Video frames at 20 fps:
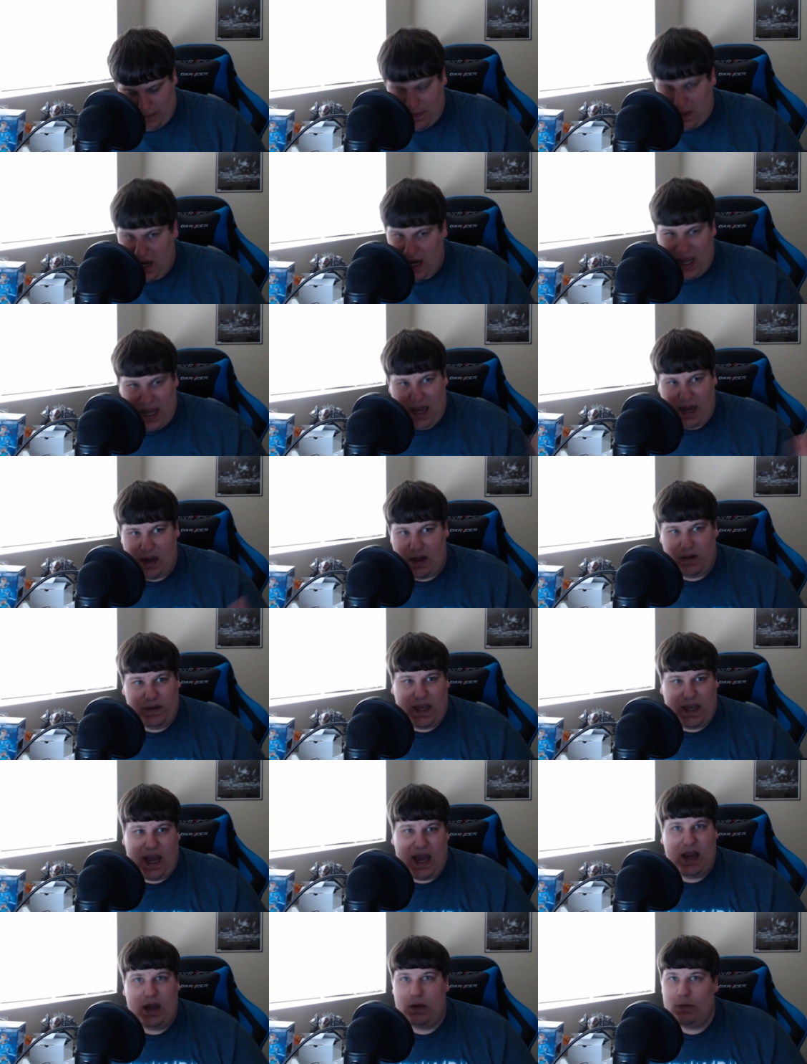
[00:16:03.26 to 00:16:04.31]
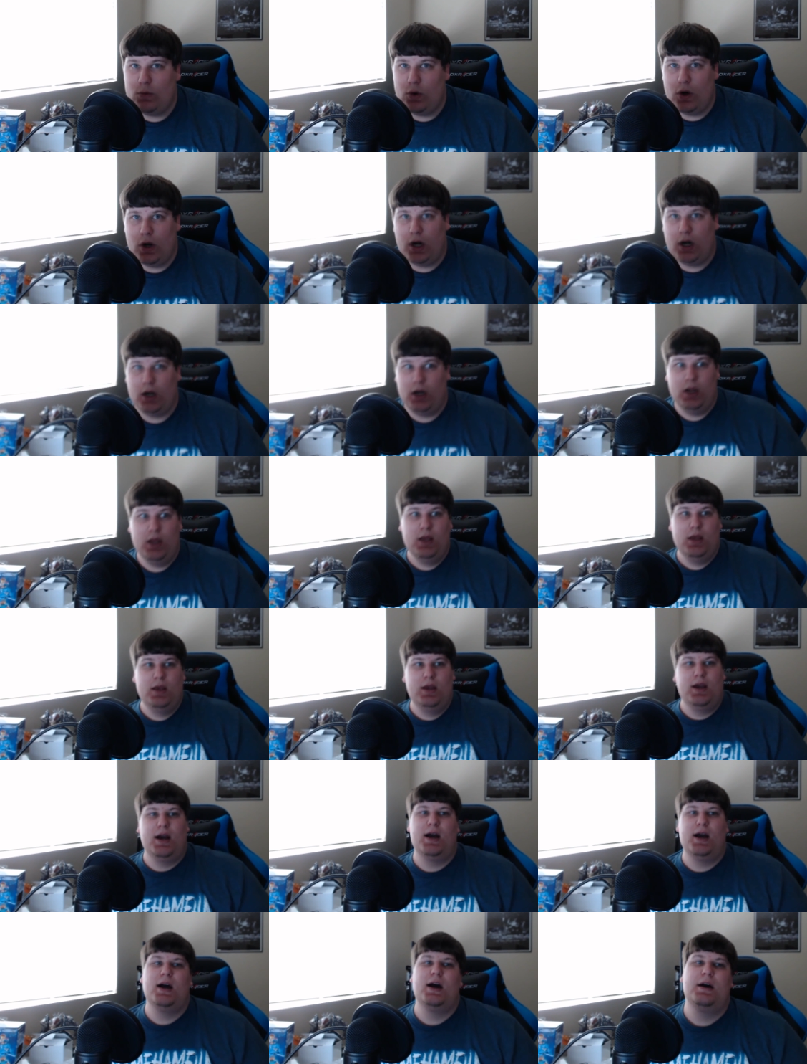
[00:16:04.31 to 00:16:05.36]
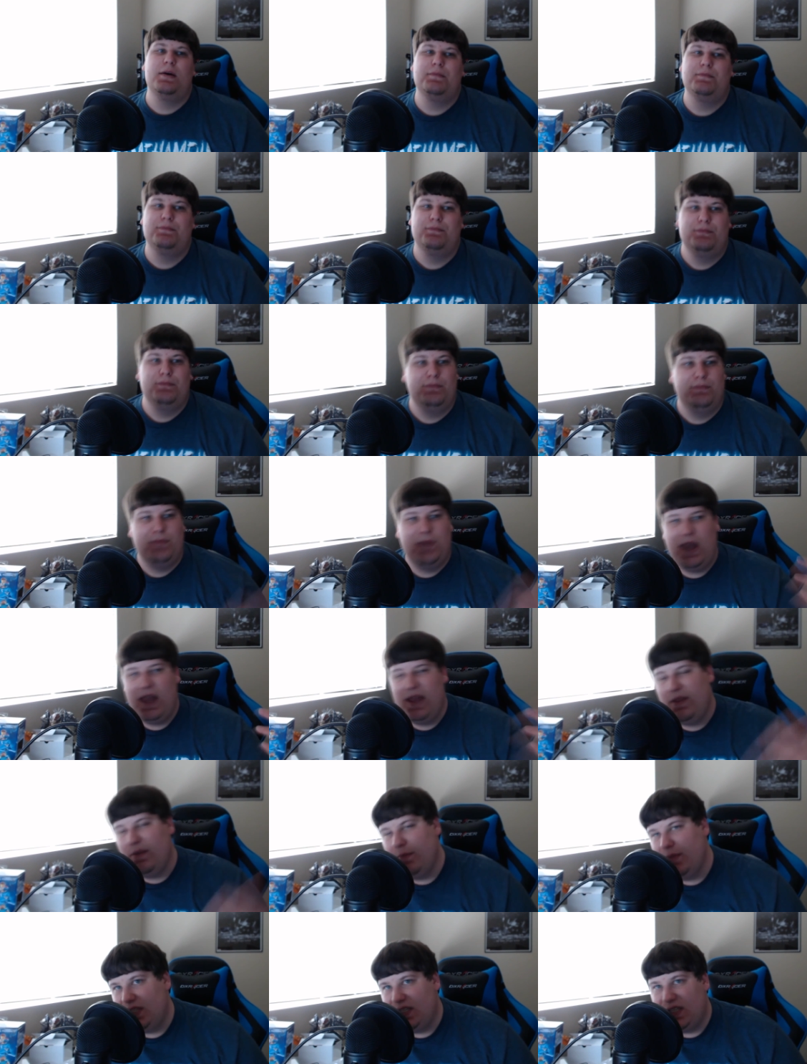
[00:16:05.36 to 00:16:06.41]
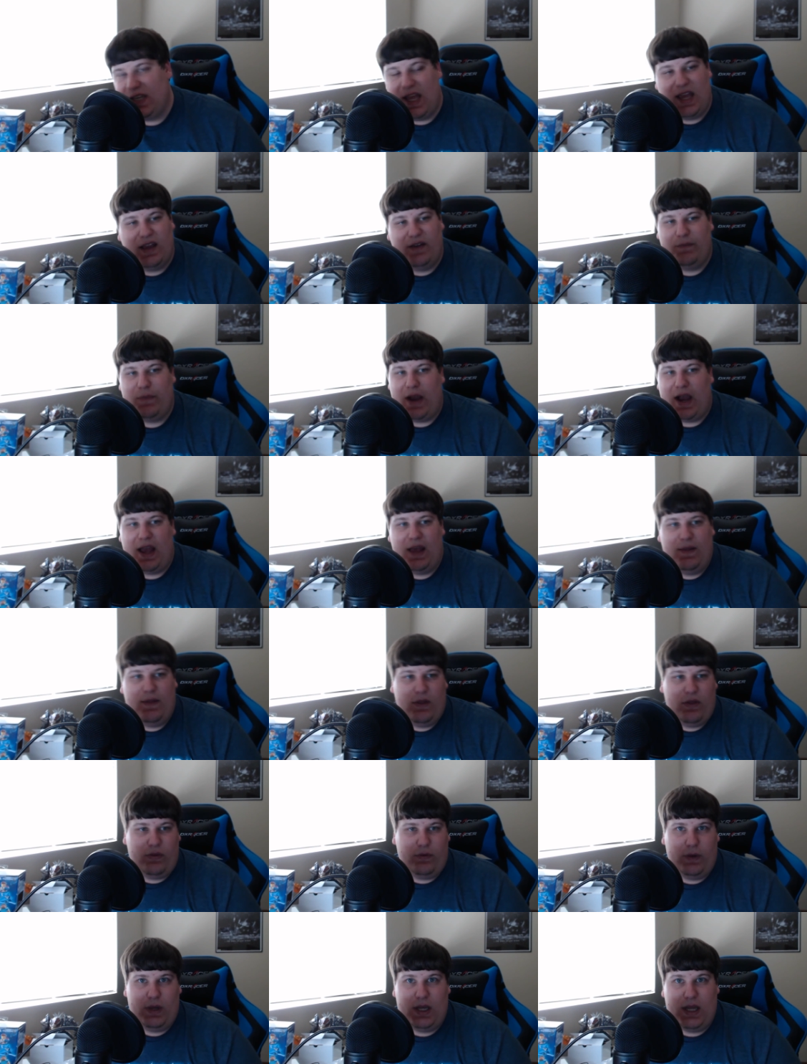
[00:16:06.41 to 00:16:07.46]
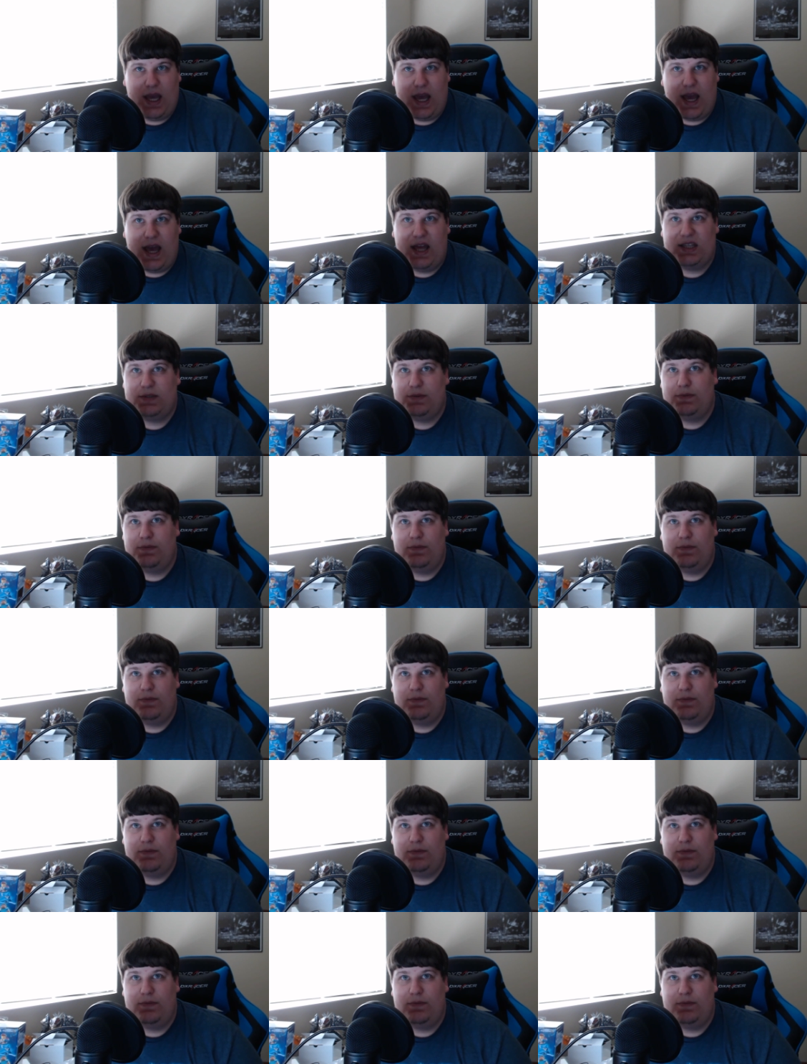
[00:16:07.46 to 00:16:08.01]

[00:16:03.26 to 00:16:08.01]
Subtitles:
I'm not a handheld guy anymore. Made the mistake of buying the 3DS,